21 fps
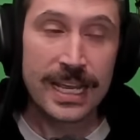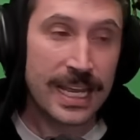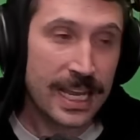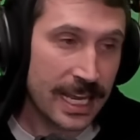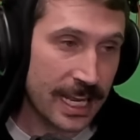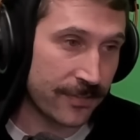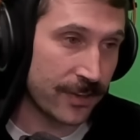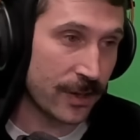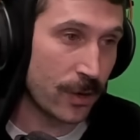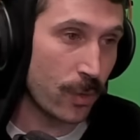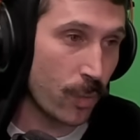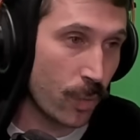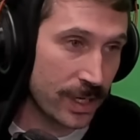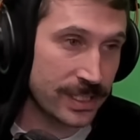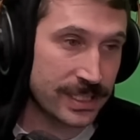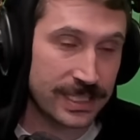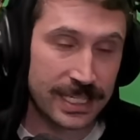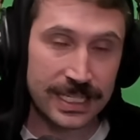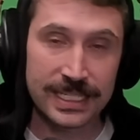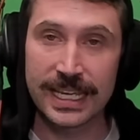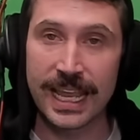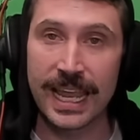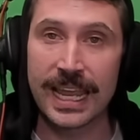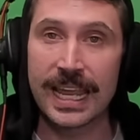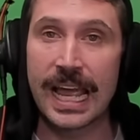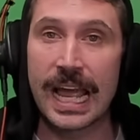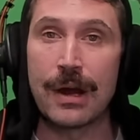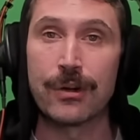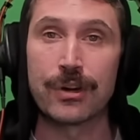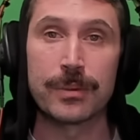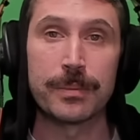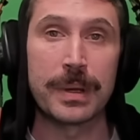If it was today,
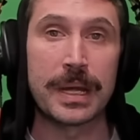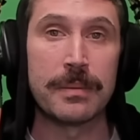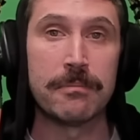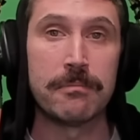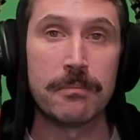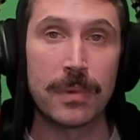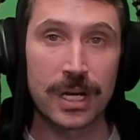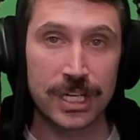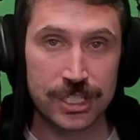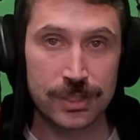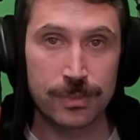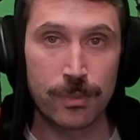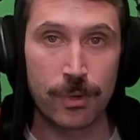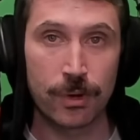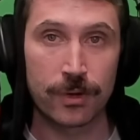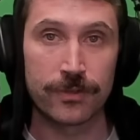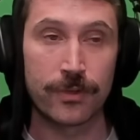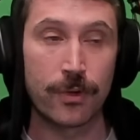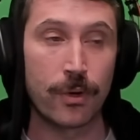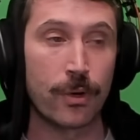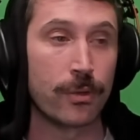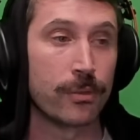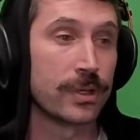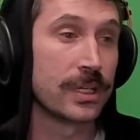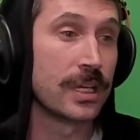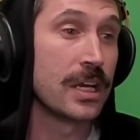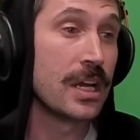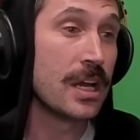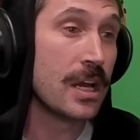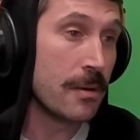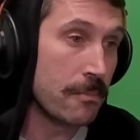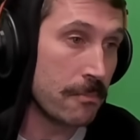I would have been much more forward,
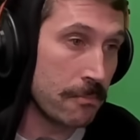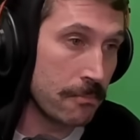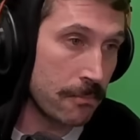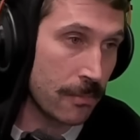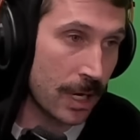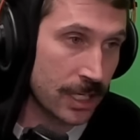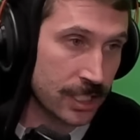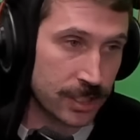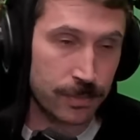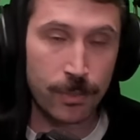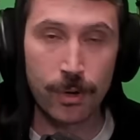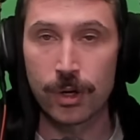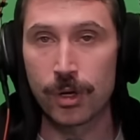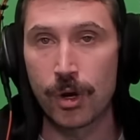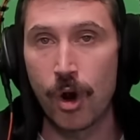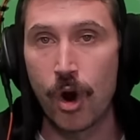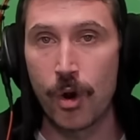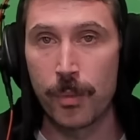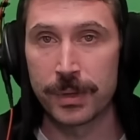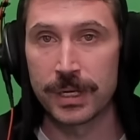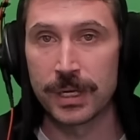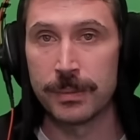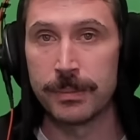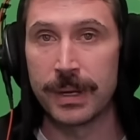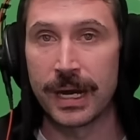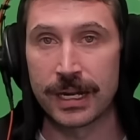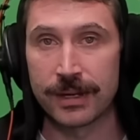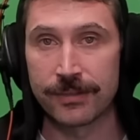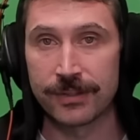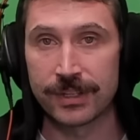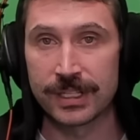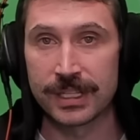much more open about
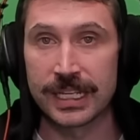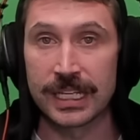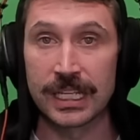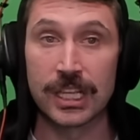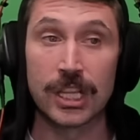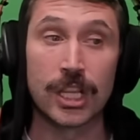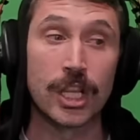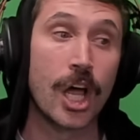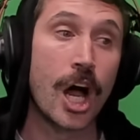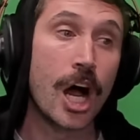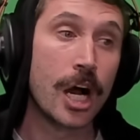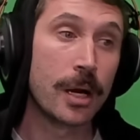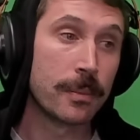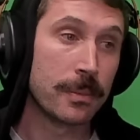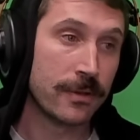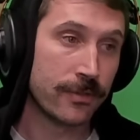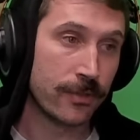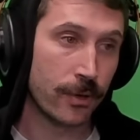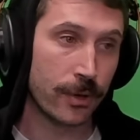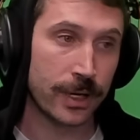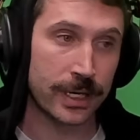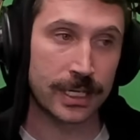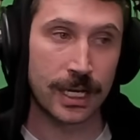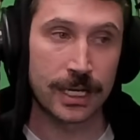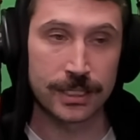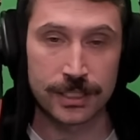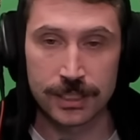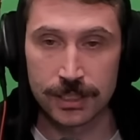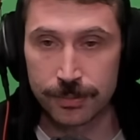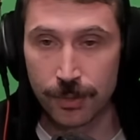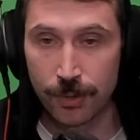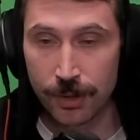everything long before I got
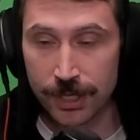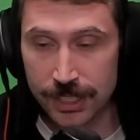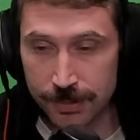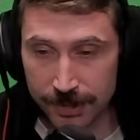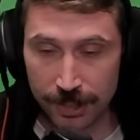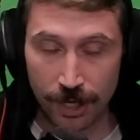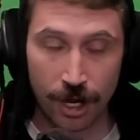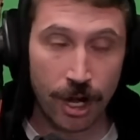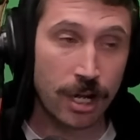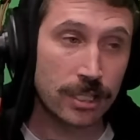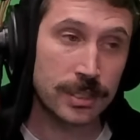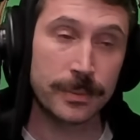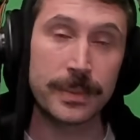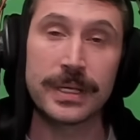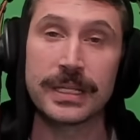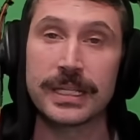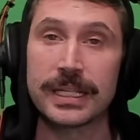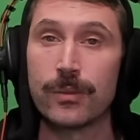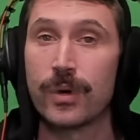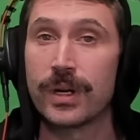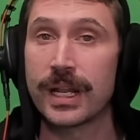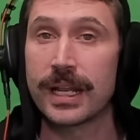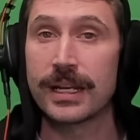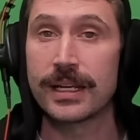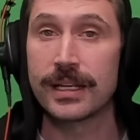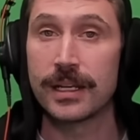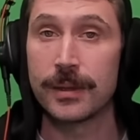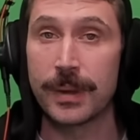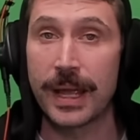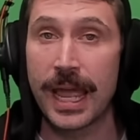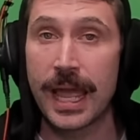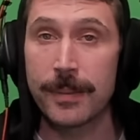to the point. But ultimately, what ended
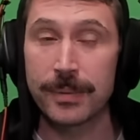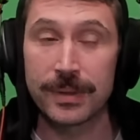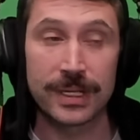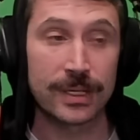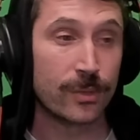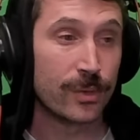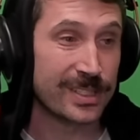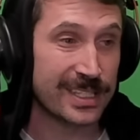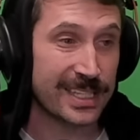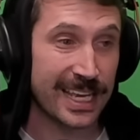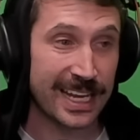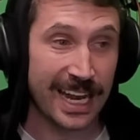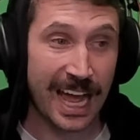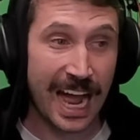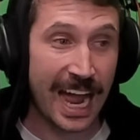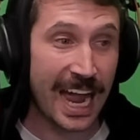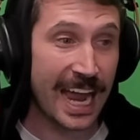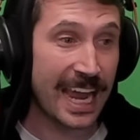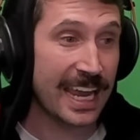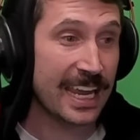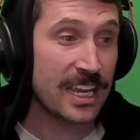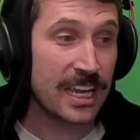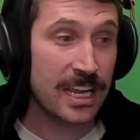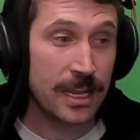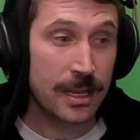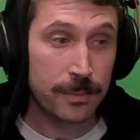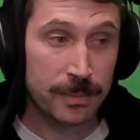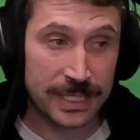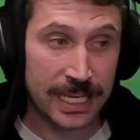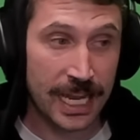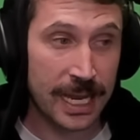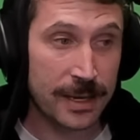up happening was that I
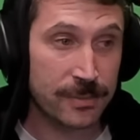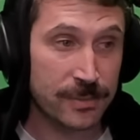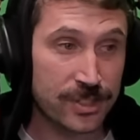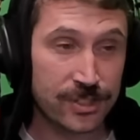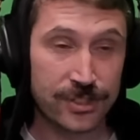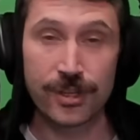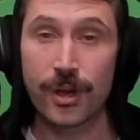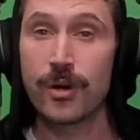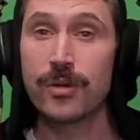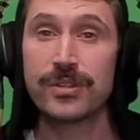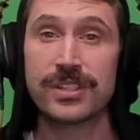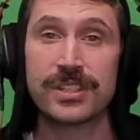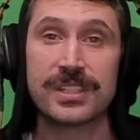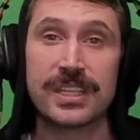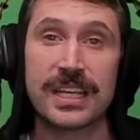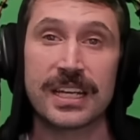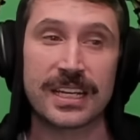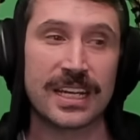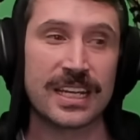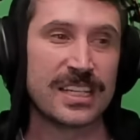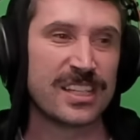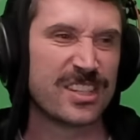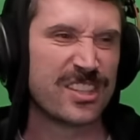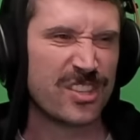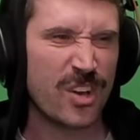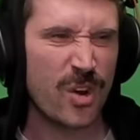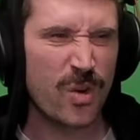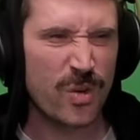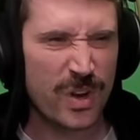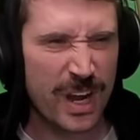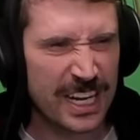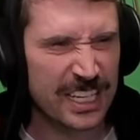became so sick and
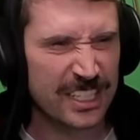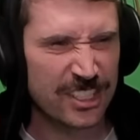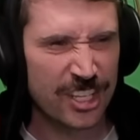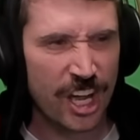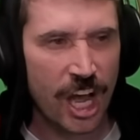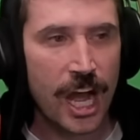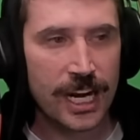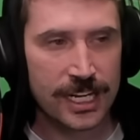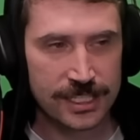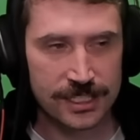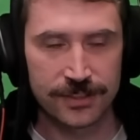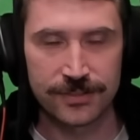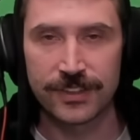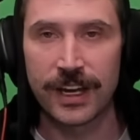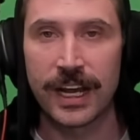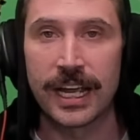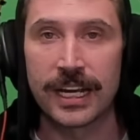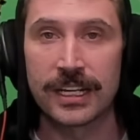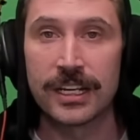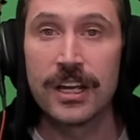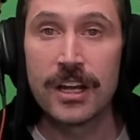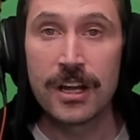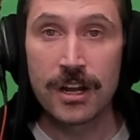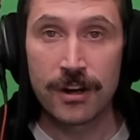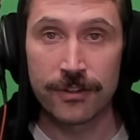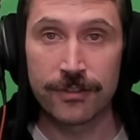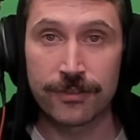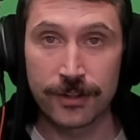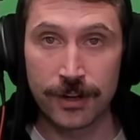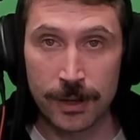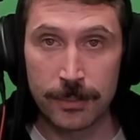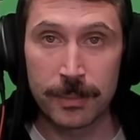so kind of toxified
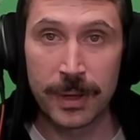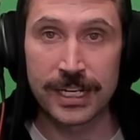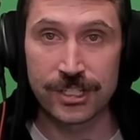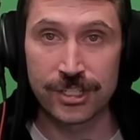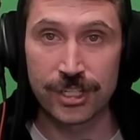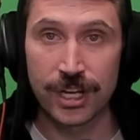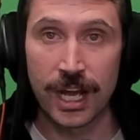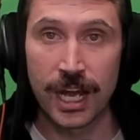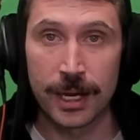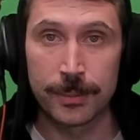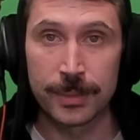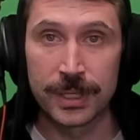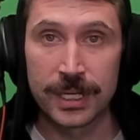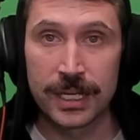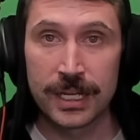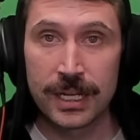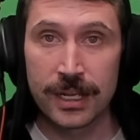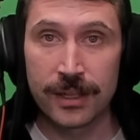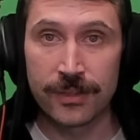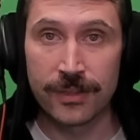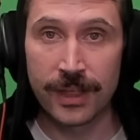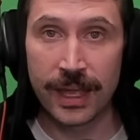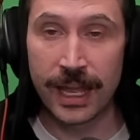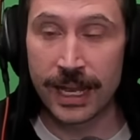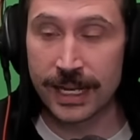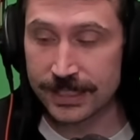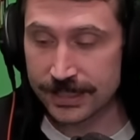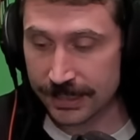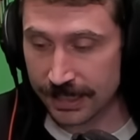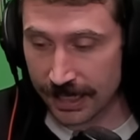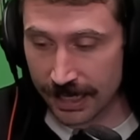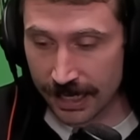from my job
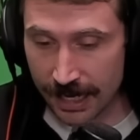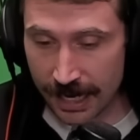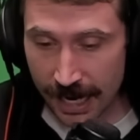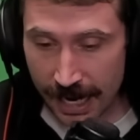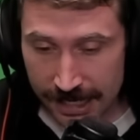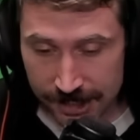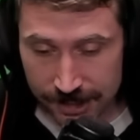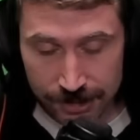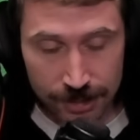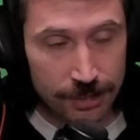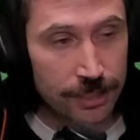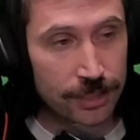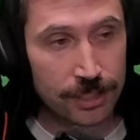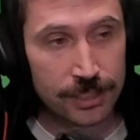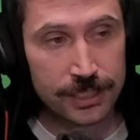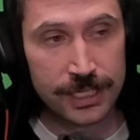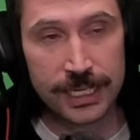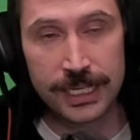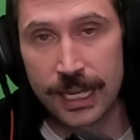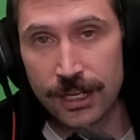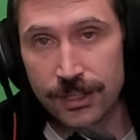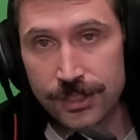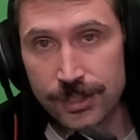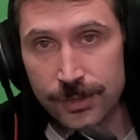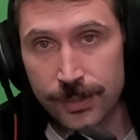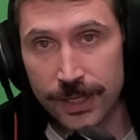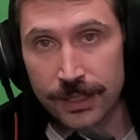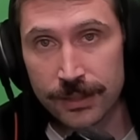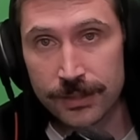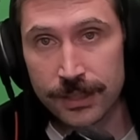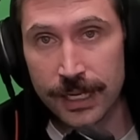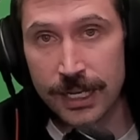that I started looking
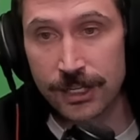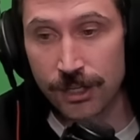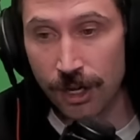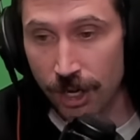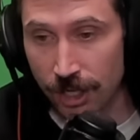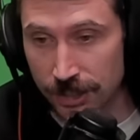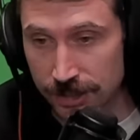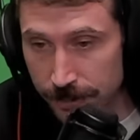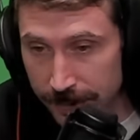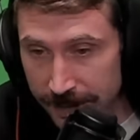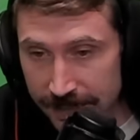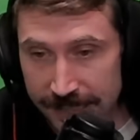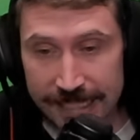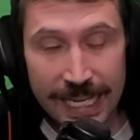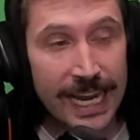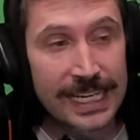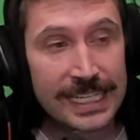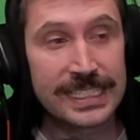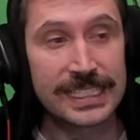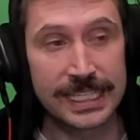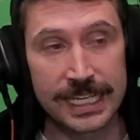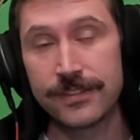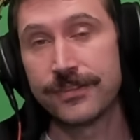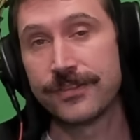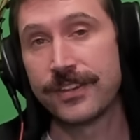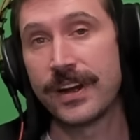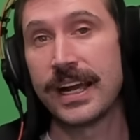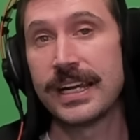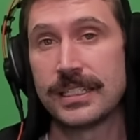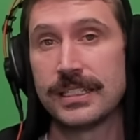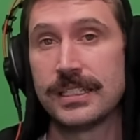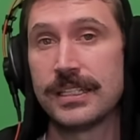elsewhere. And ultimately, I did
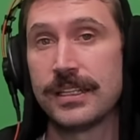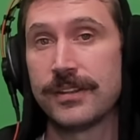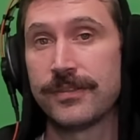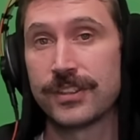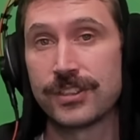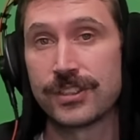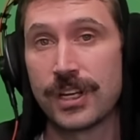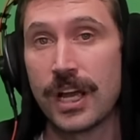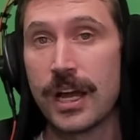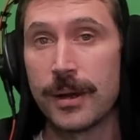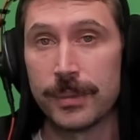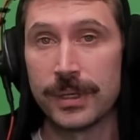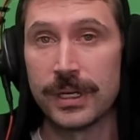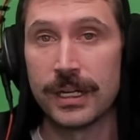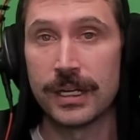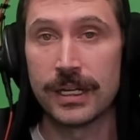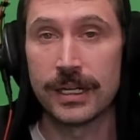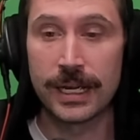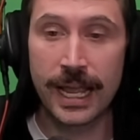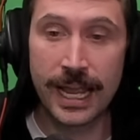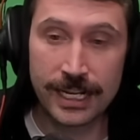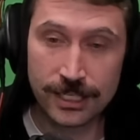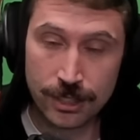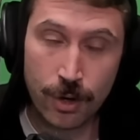find a different job uh, at